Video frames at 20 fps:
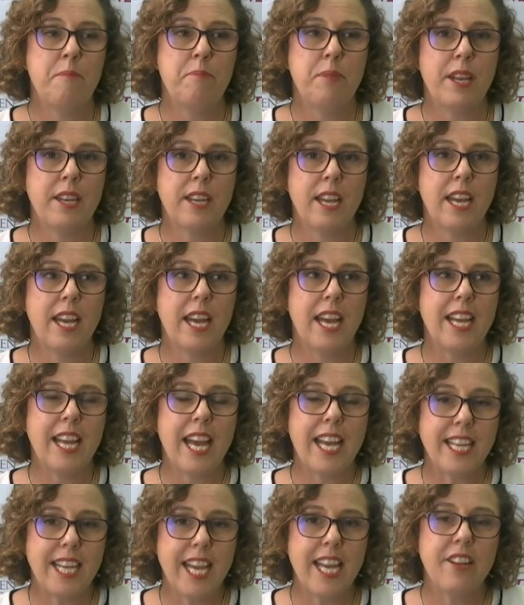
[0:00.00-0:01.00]

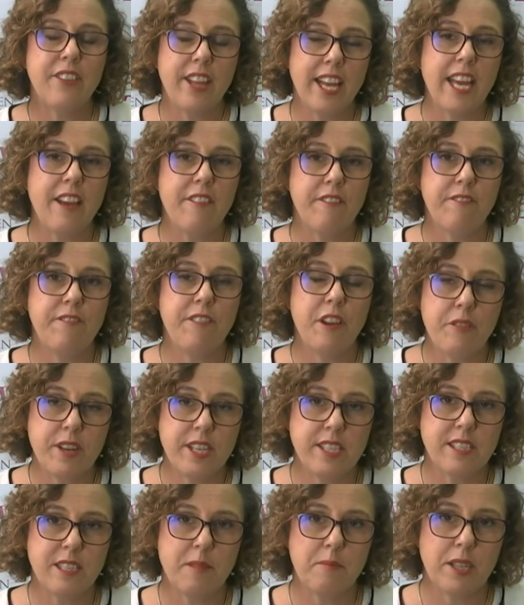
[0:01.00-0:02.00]
But again, they have
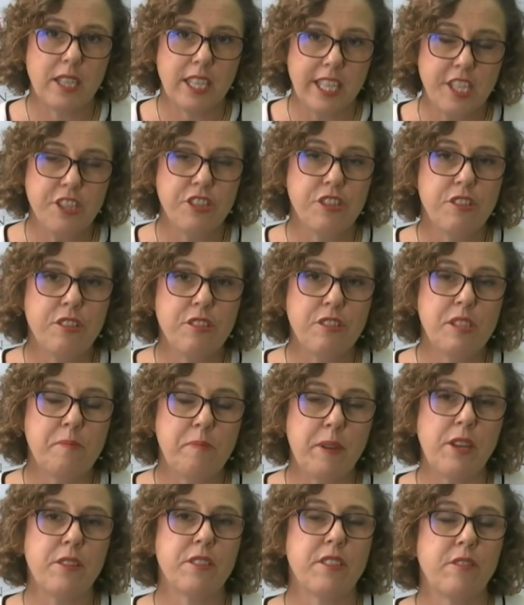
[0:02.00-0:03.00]
very similar issues
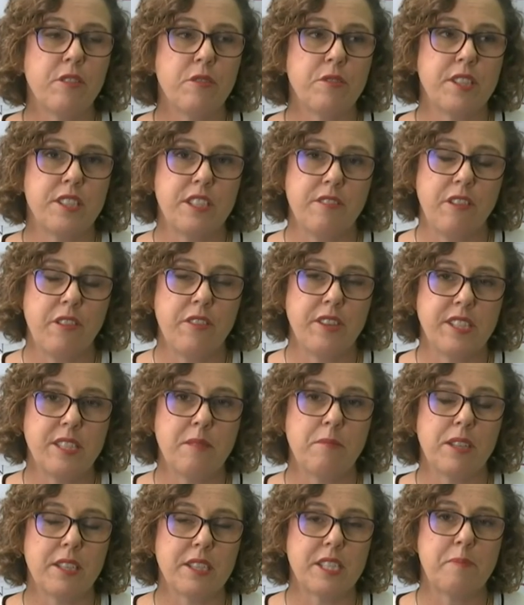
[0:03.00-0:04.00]
because, of course, it's a very
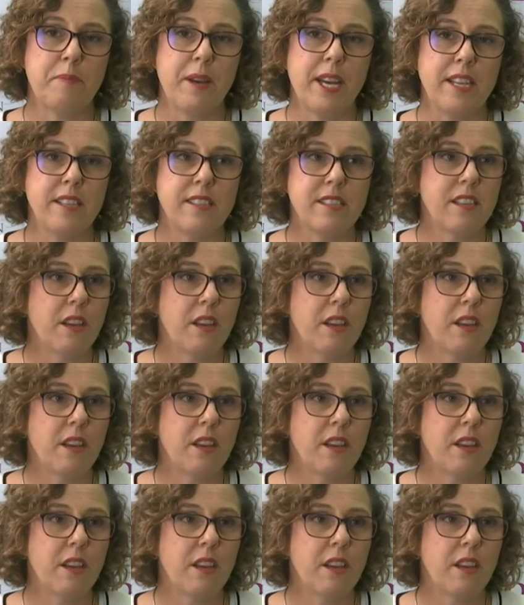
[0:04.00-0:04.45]
similar space.